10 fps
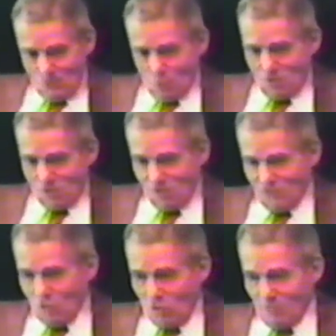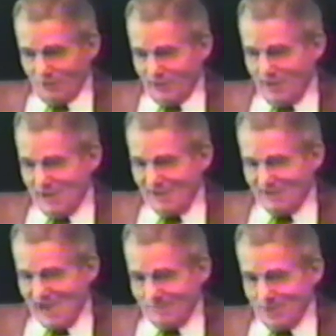One Earth Global Day, I had a
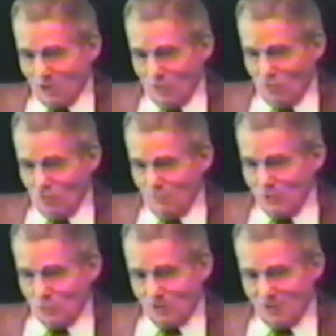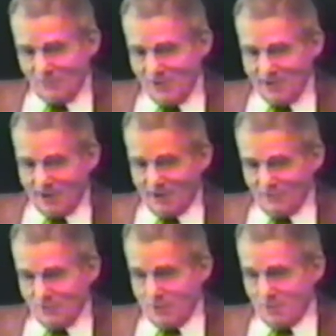happy globe. New Earth, take care of the dirt.